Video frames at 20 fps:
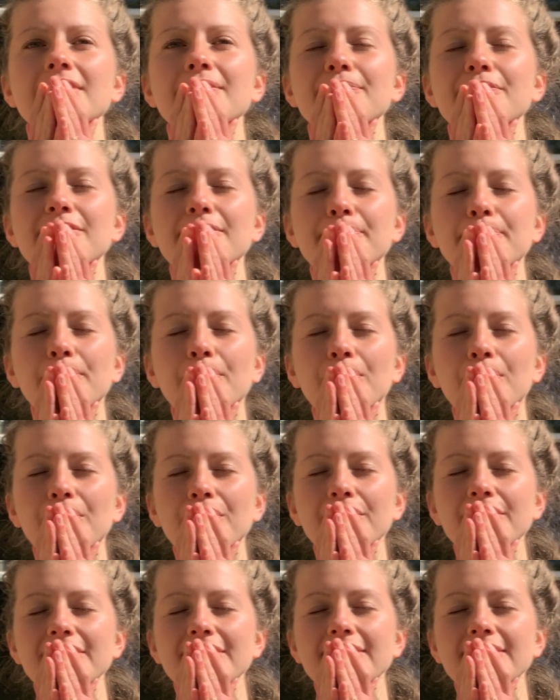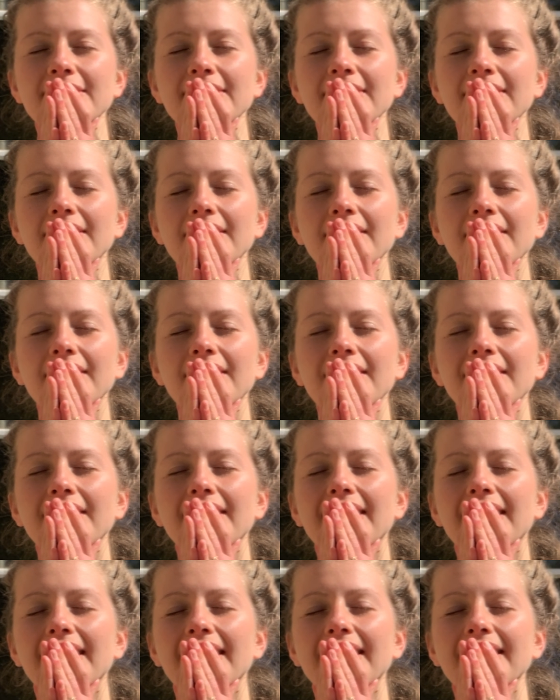support,
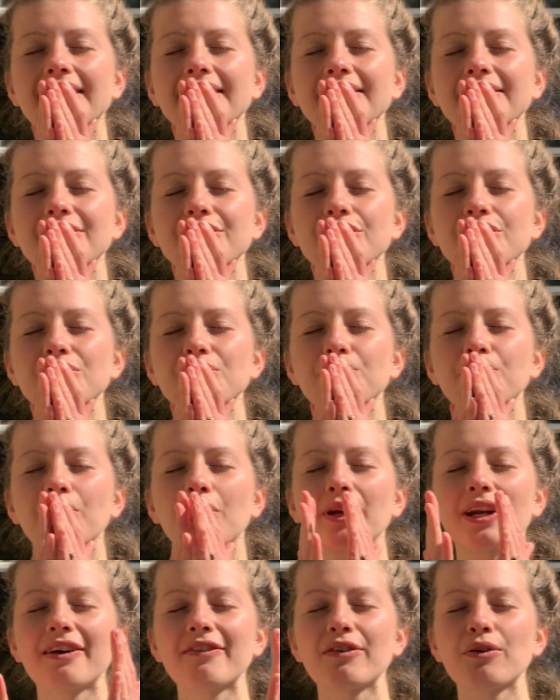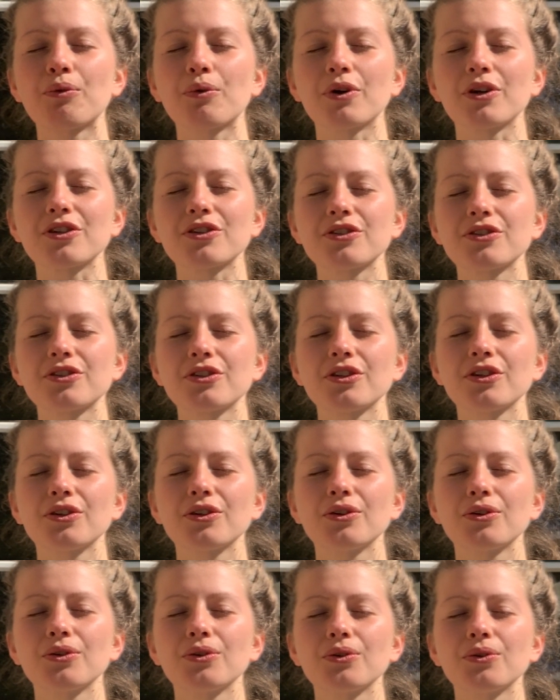and just whatever wants
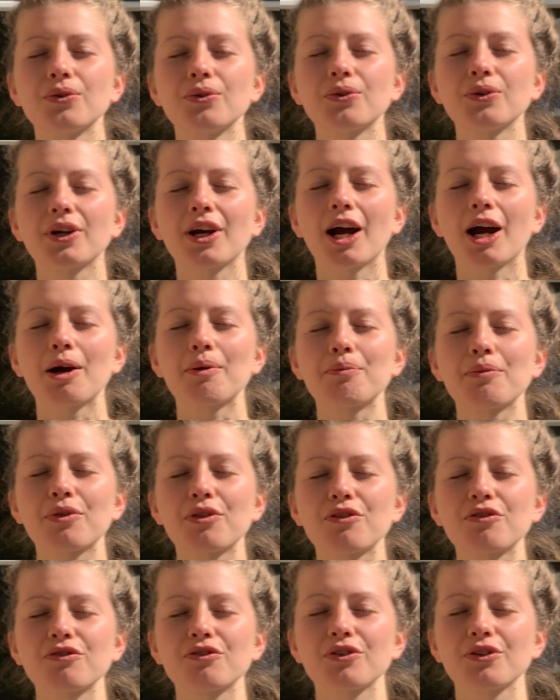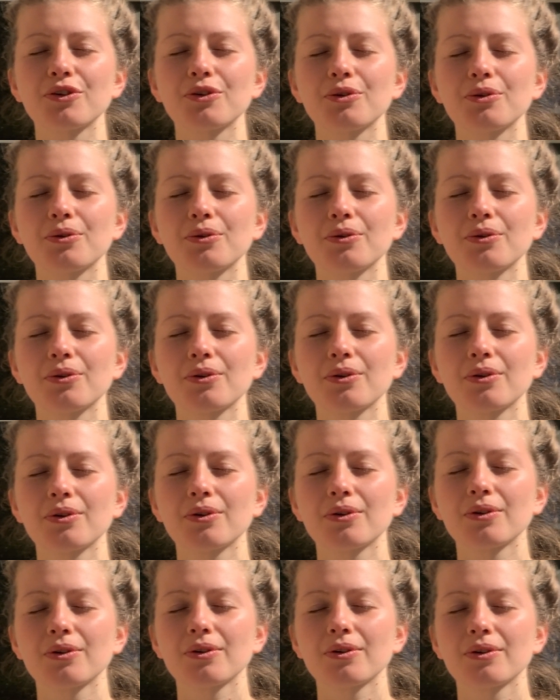to come through
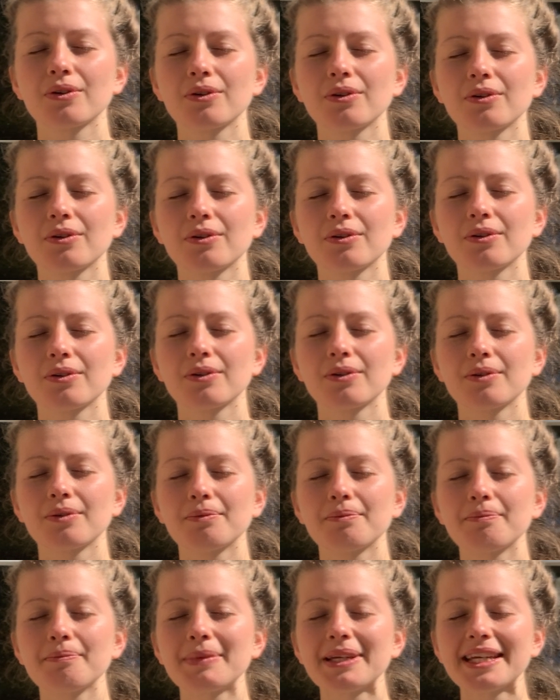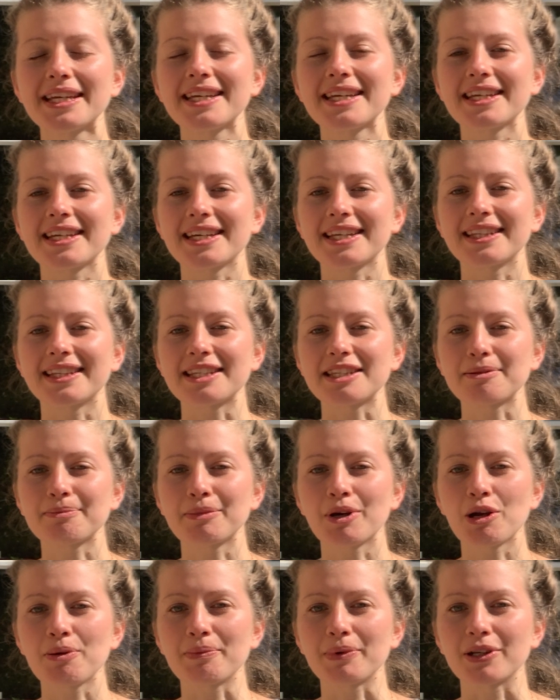me in this
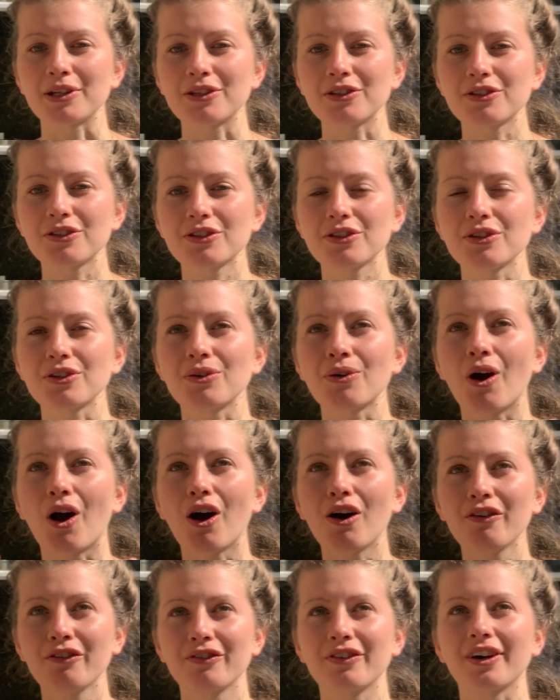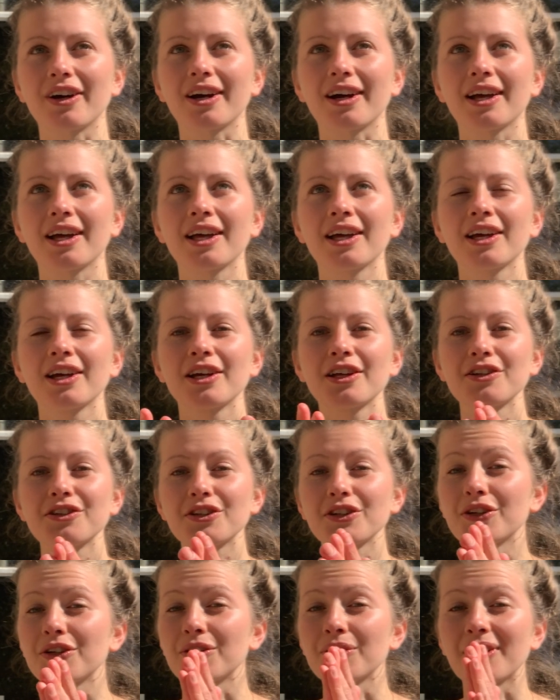moment to offer
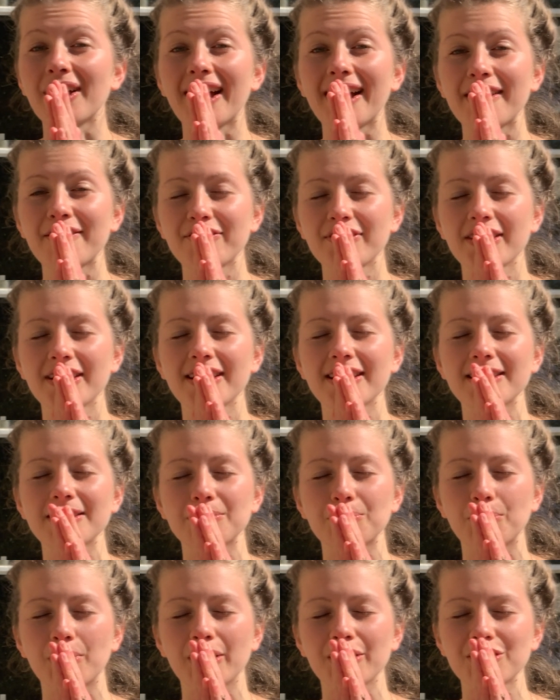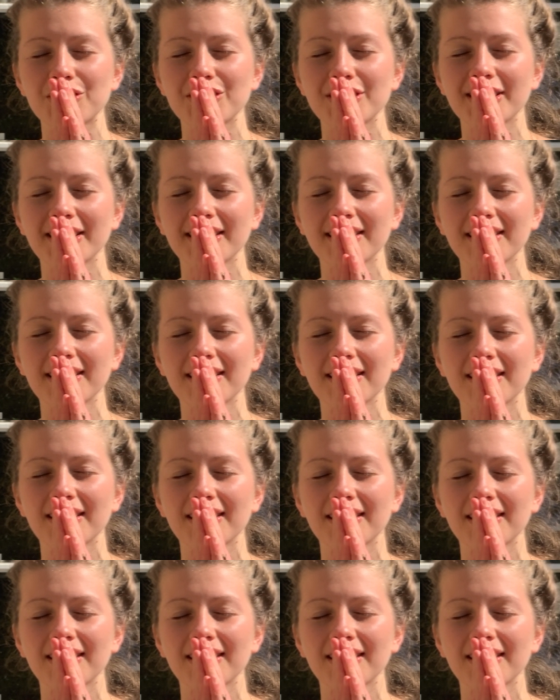to whoever is watching,